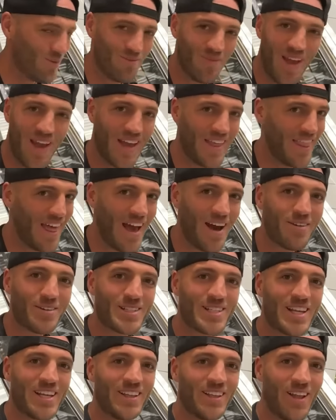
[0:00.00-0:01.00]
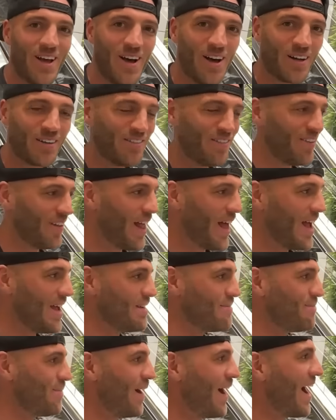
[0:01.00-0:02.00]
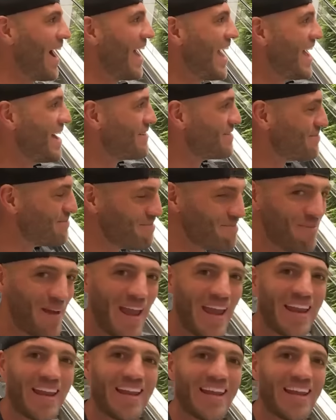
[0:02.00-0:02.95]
man, that was a long flight, but I have made